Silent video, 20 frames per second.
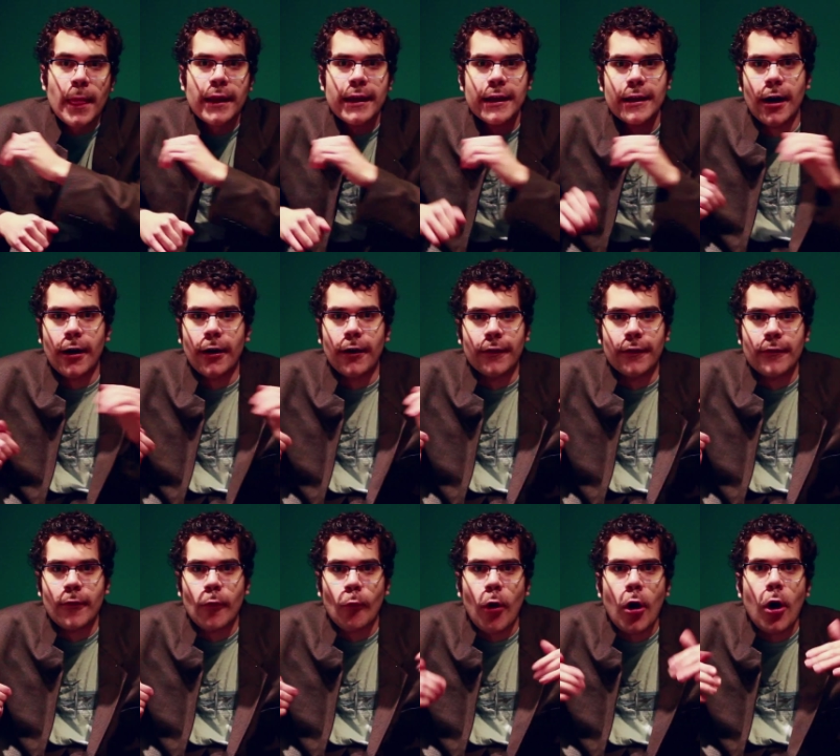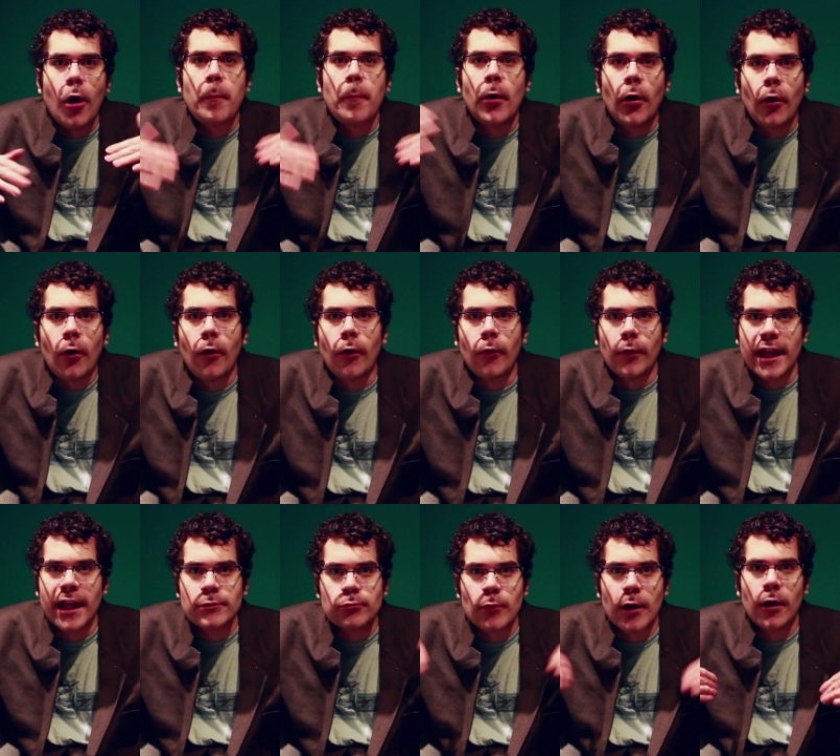you know, Walpole,
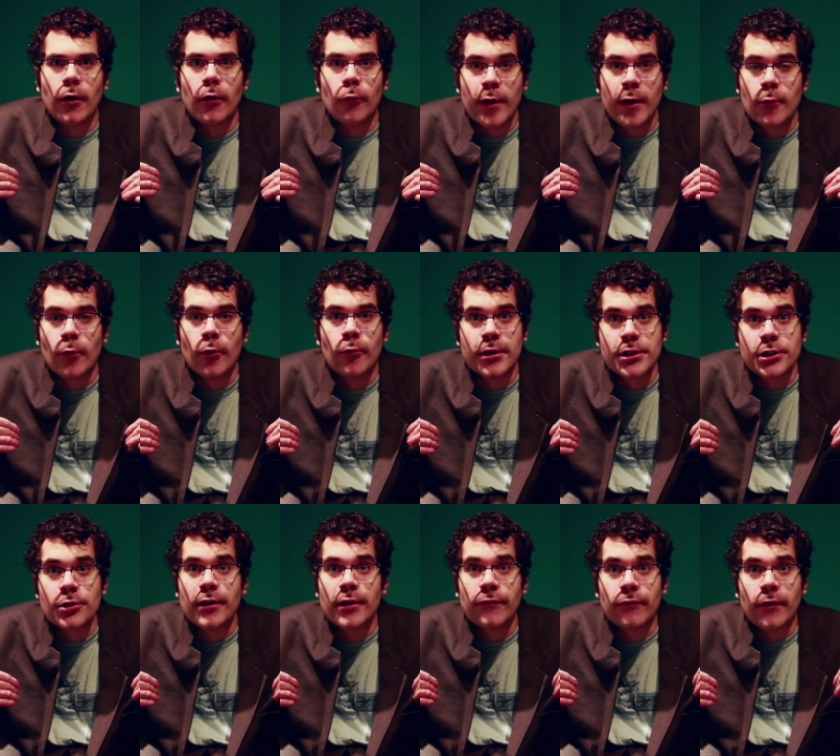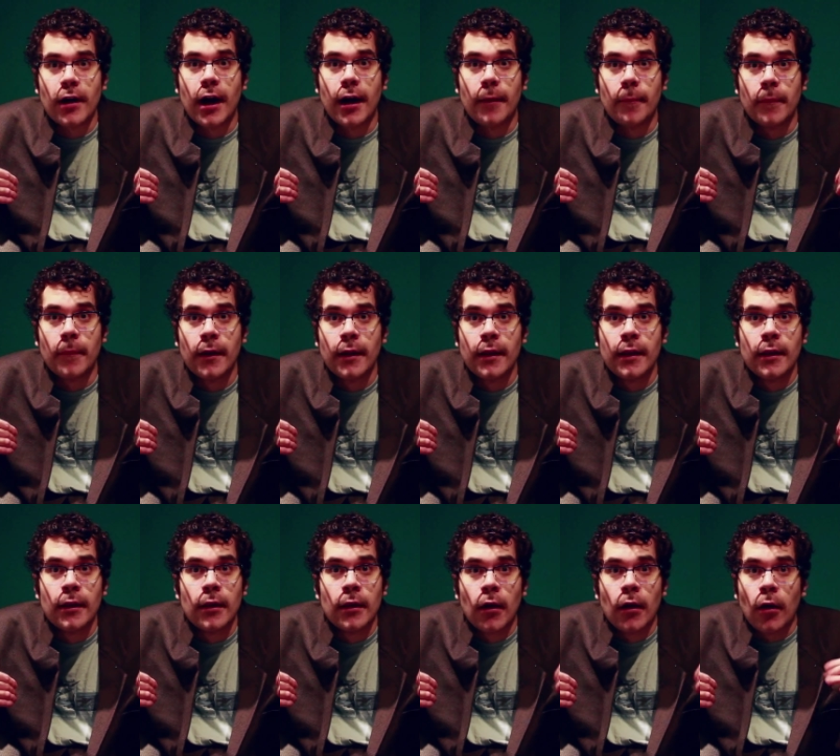that's where we were originally from.
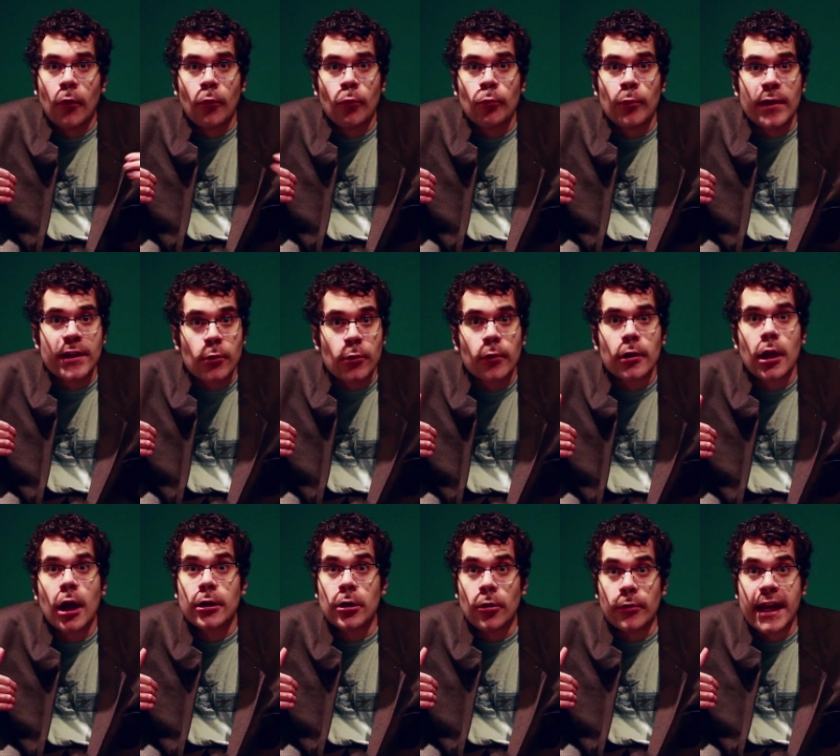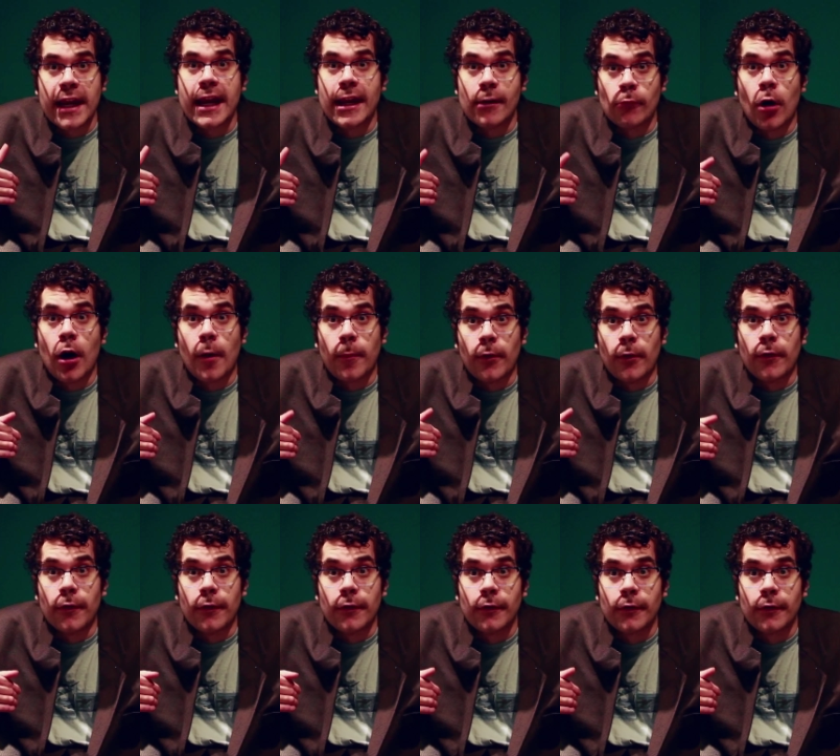We do a lot of cocaine in Walpole.